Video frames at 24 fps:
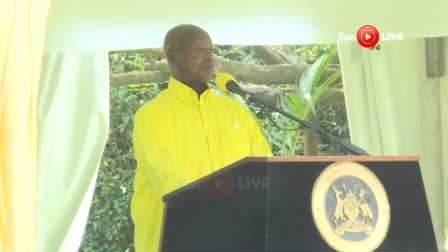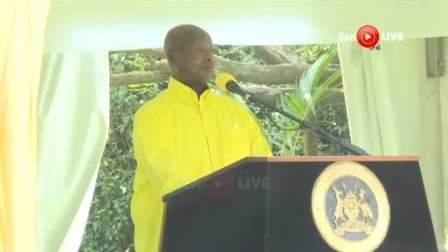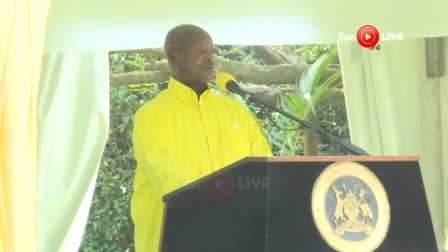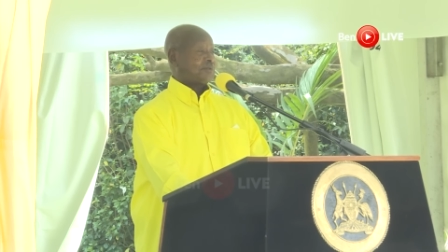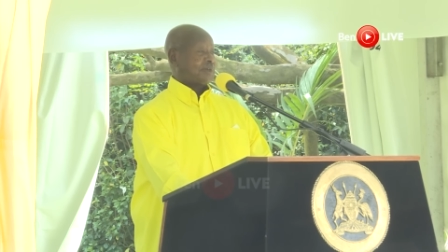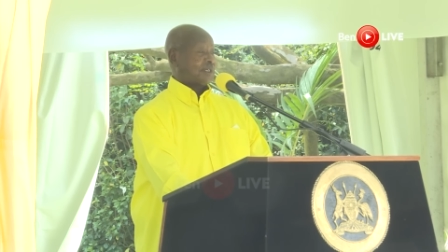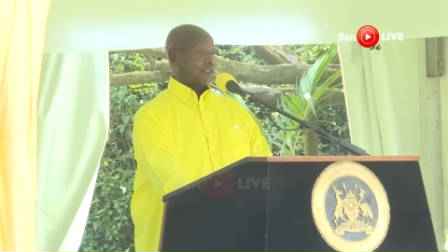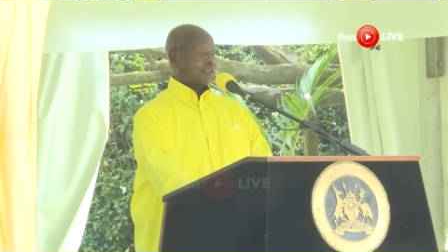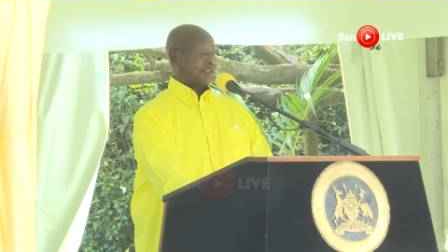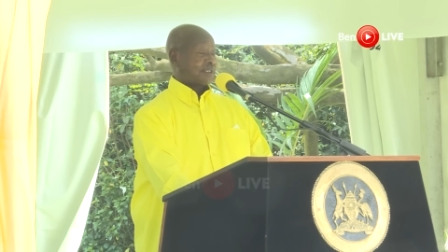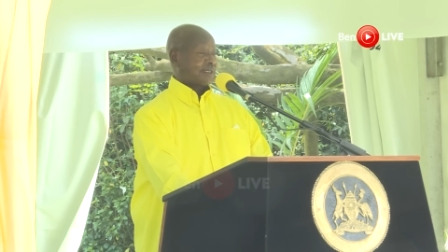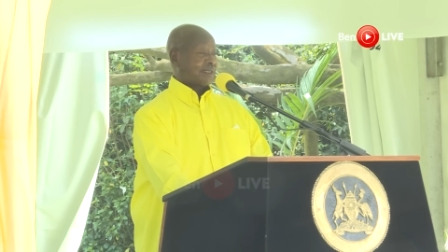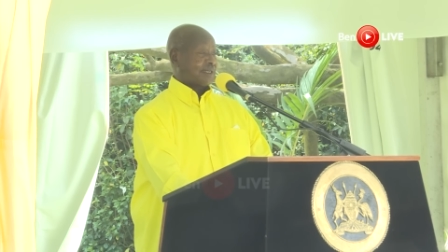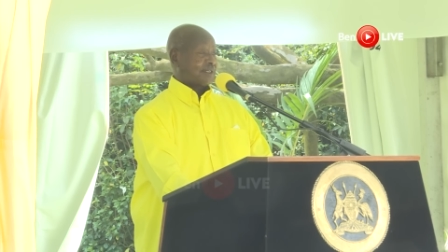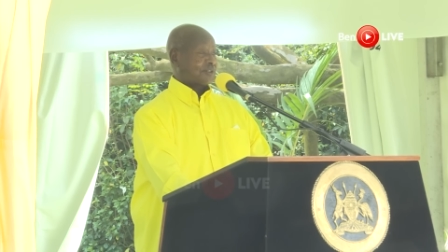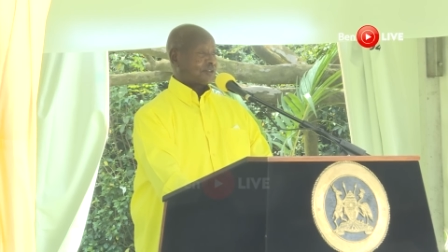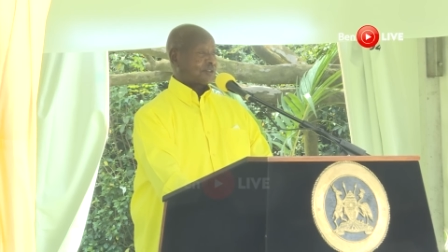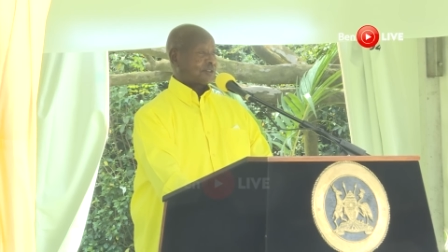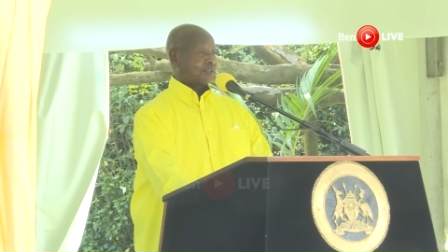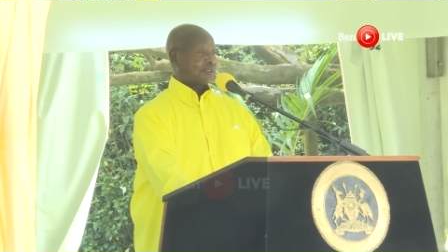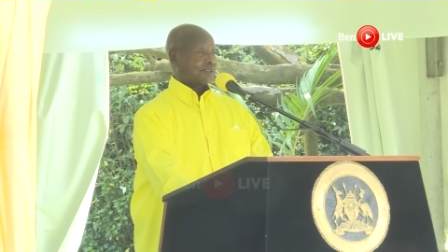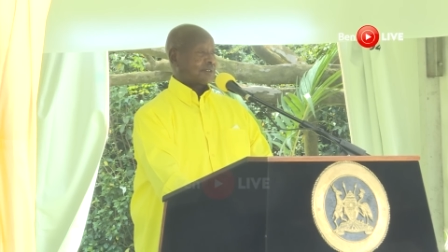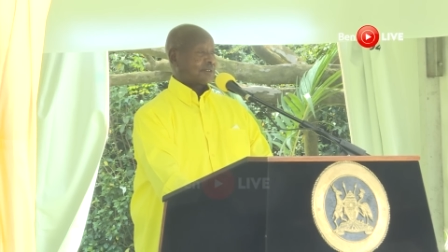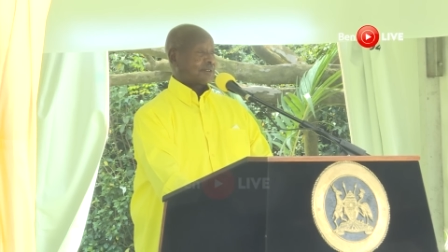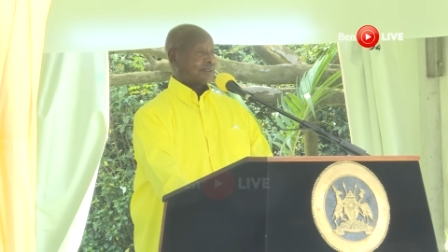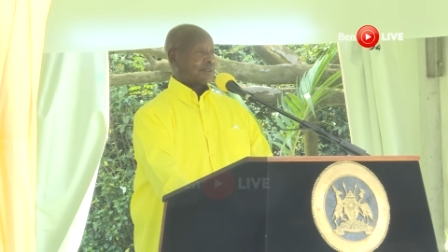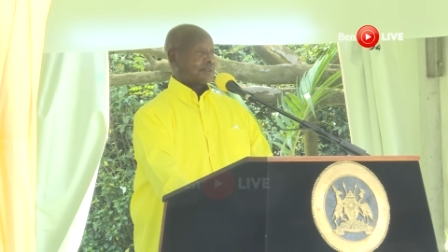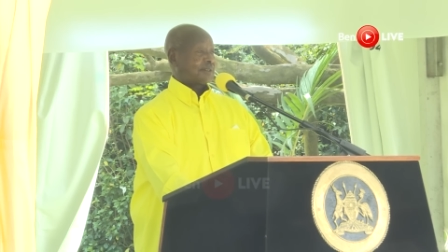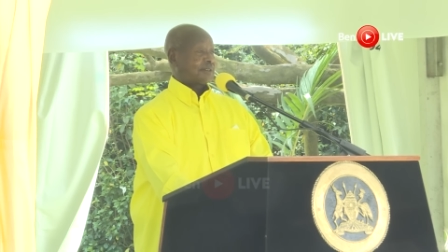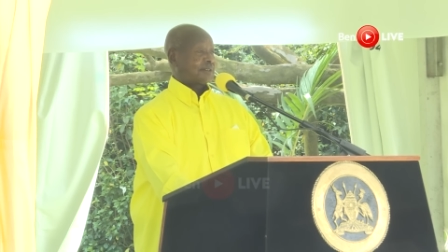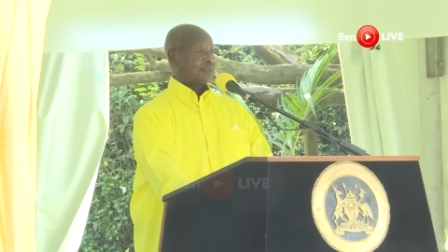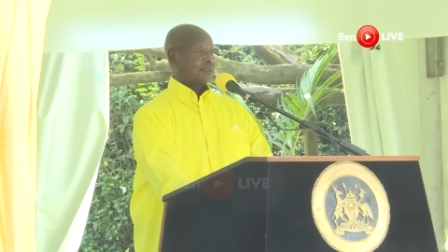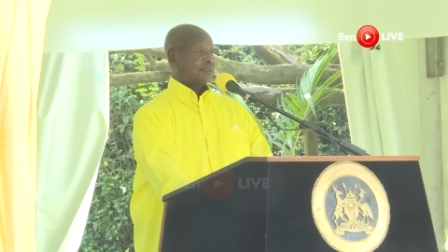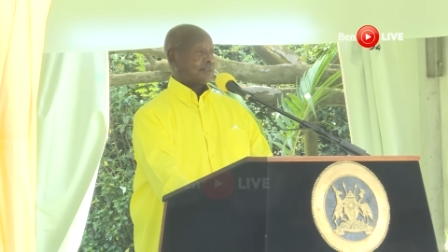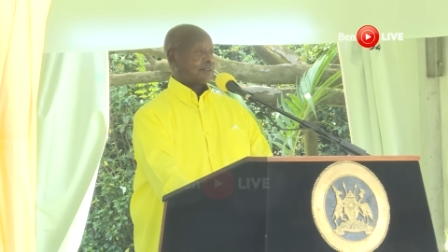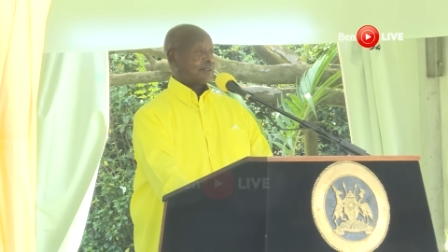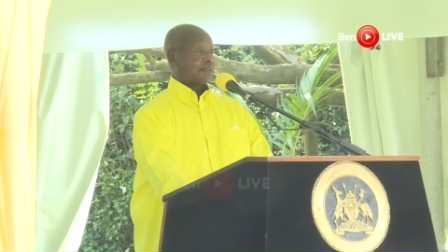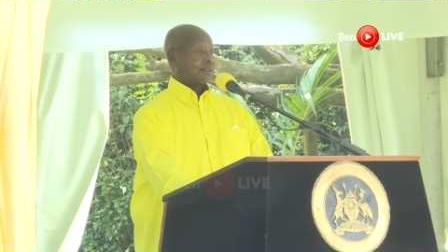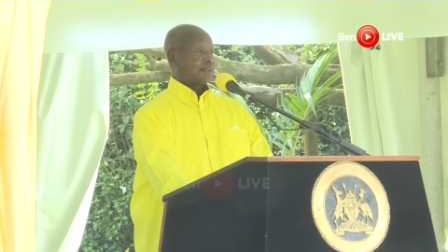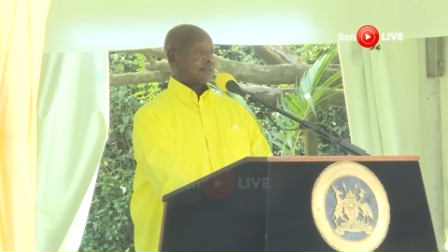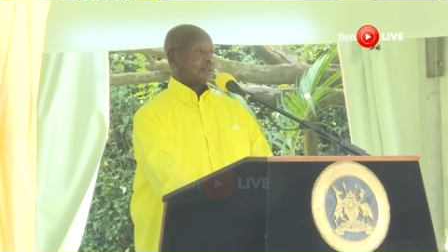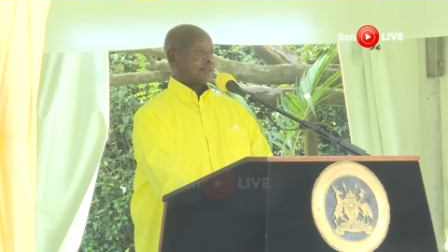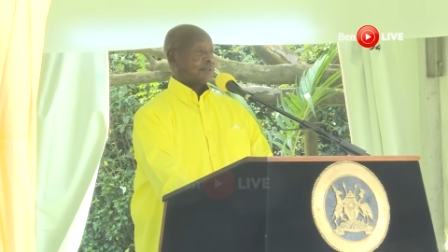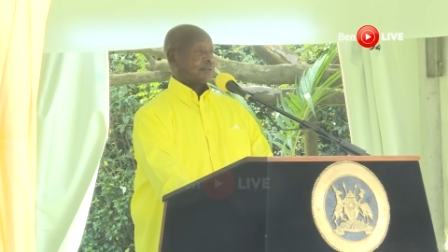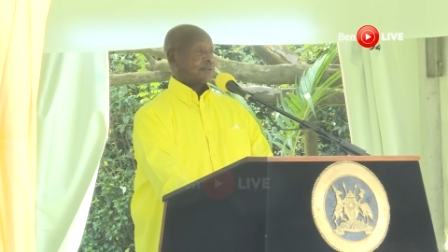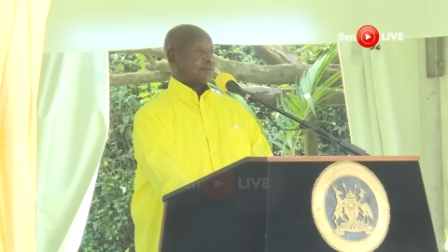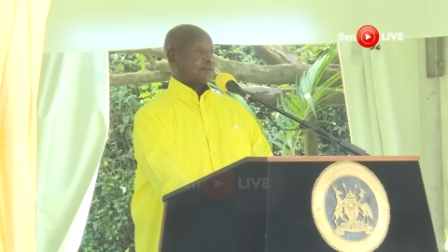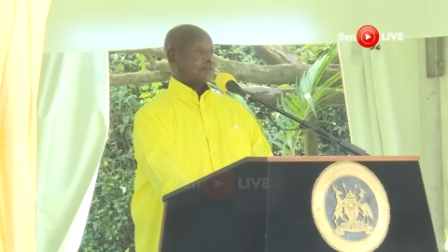invited us,
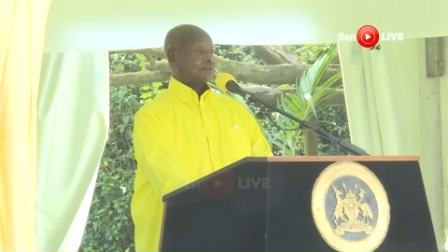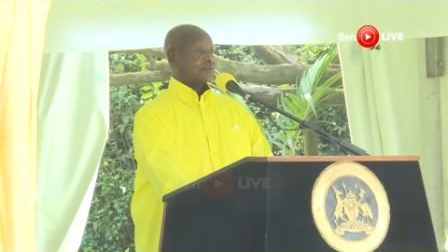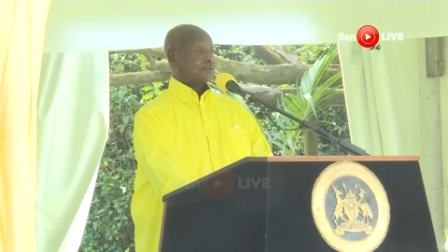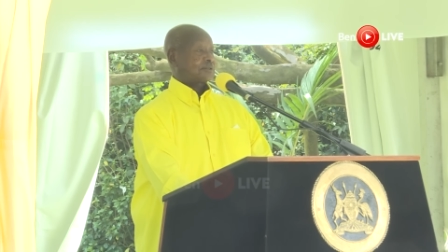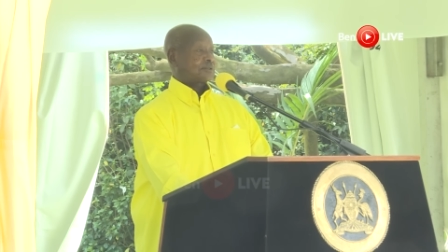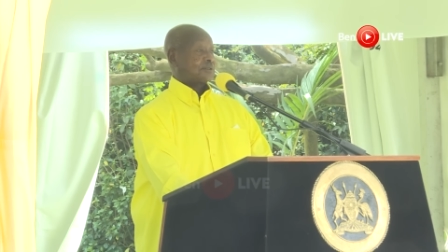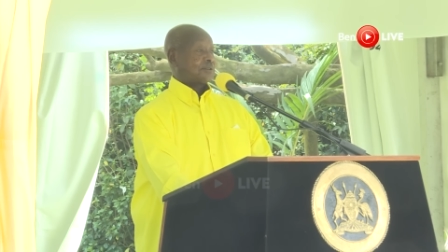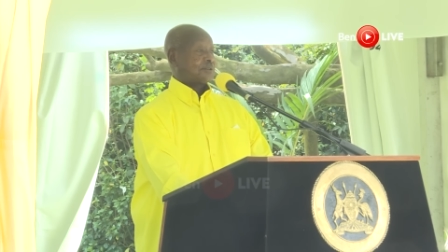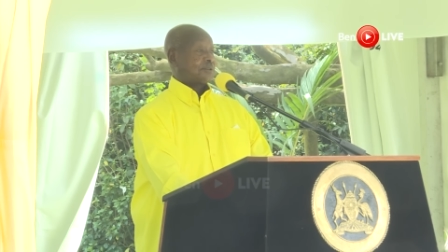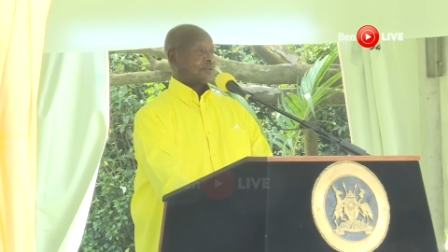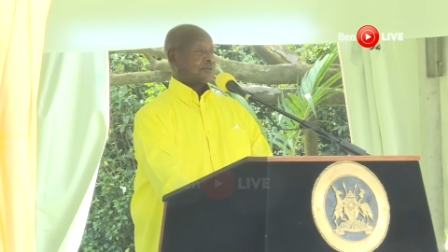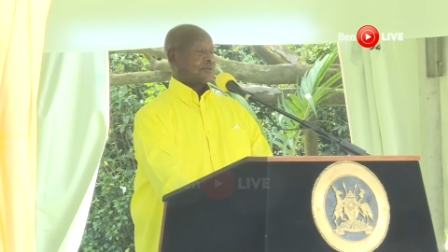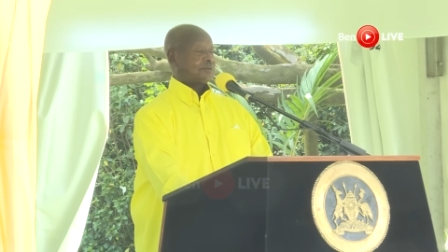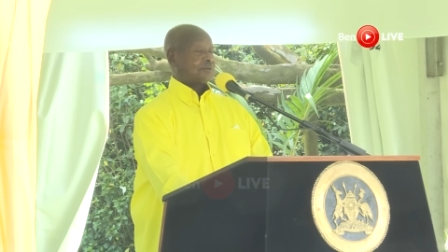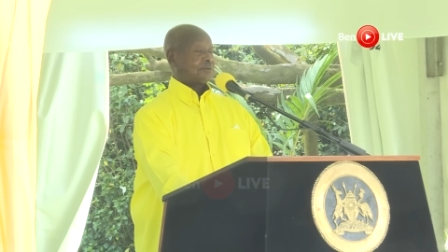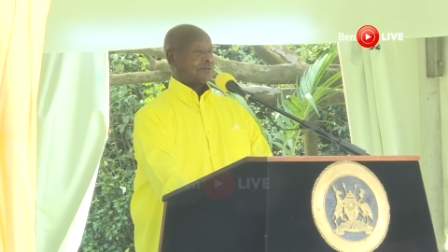so